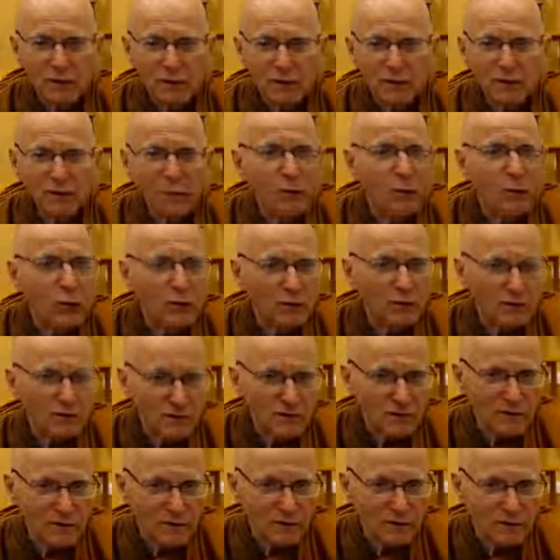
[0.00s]
is
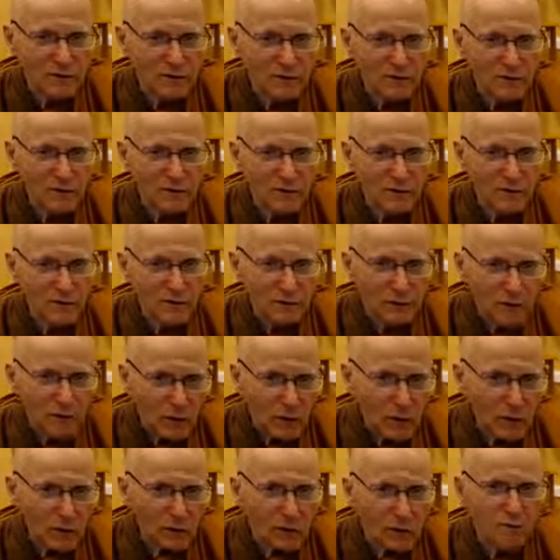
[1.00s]
positive,
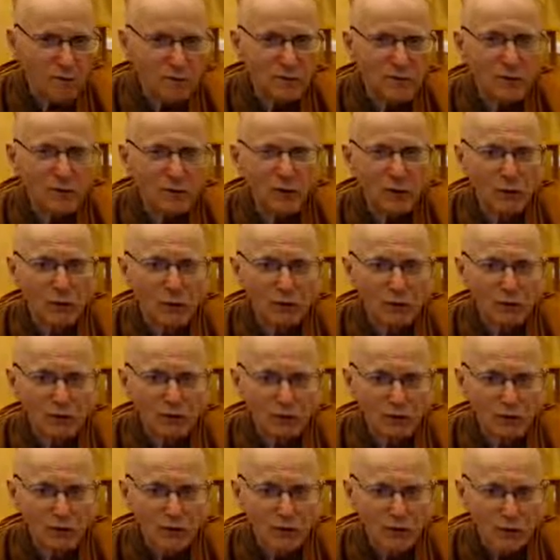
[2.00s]
wholesome
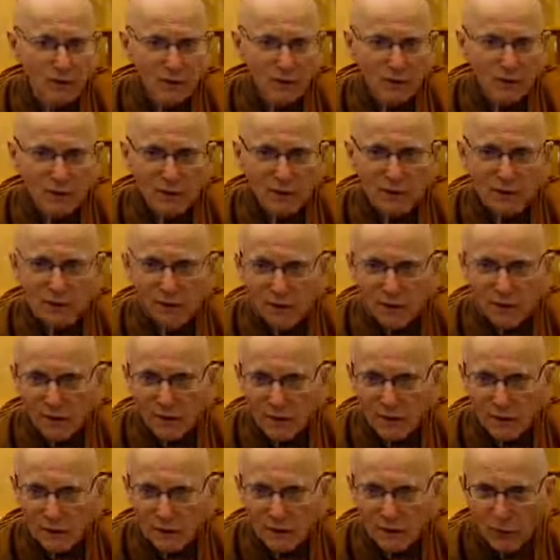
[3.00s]
emotions.
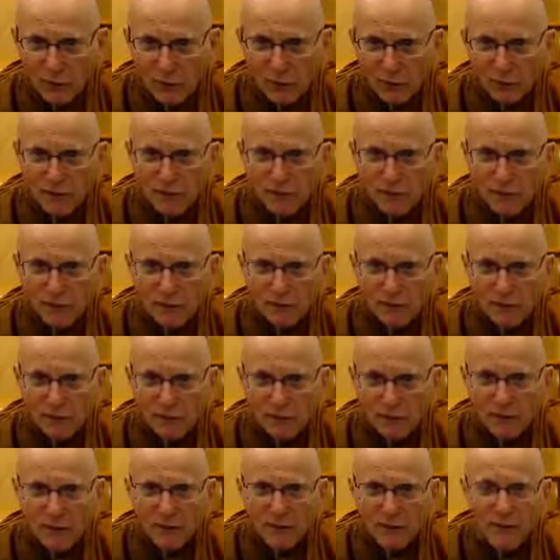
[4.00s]
I know
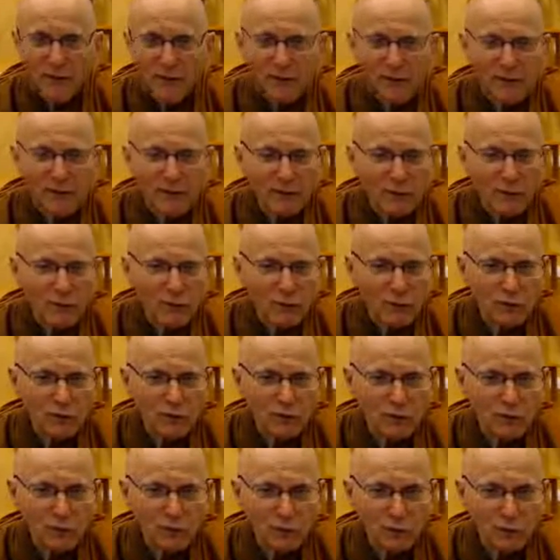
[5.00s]
the Ayakema used
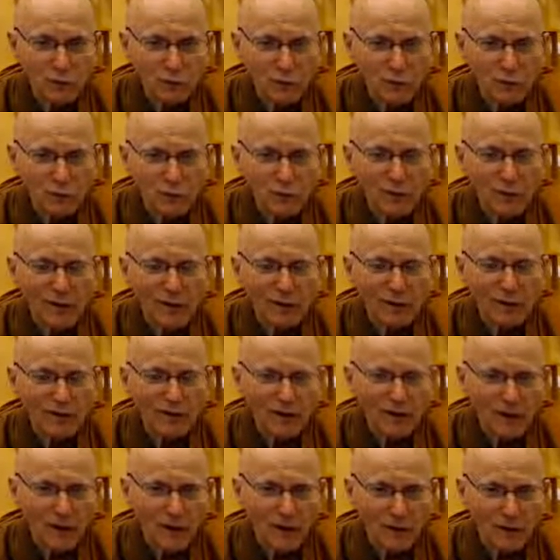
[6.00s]
to call the Brahma
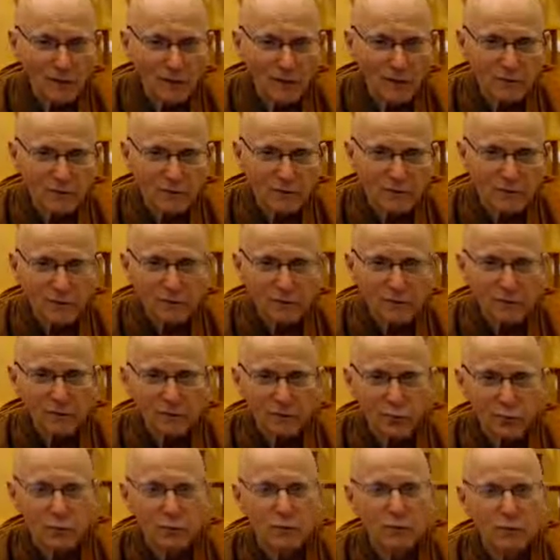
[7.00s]
Viharas the
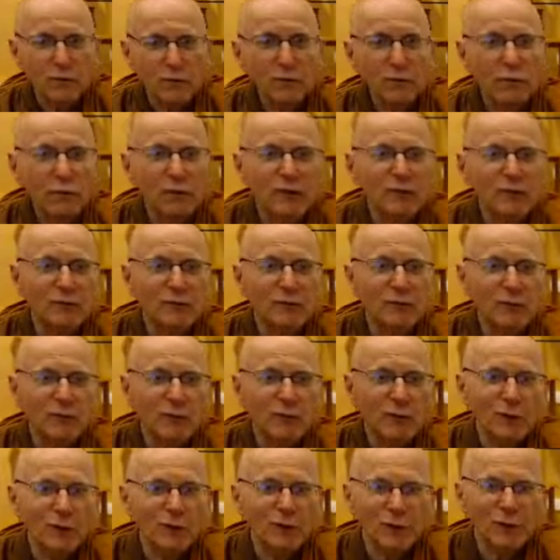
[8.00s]
four supreme
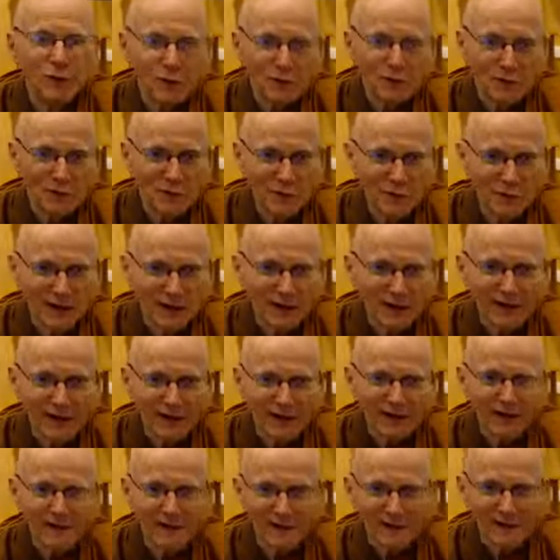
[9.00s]
emotions.
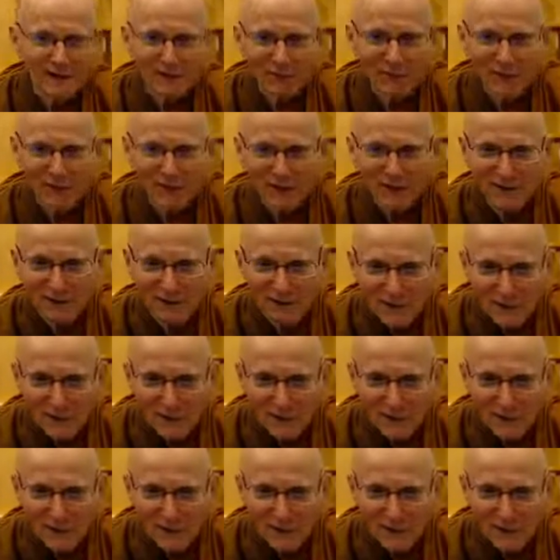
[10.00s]
It's a lovely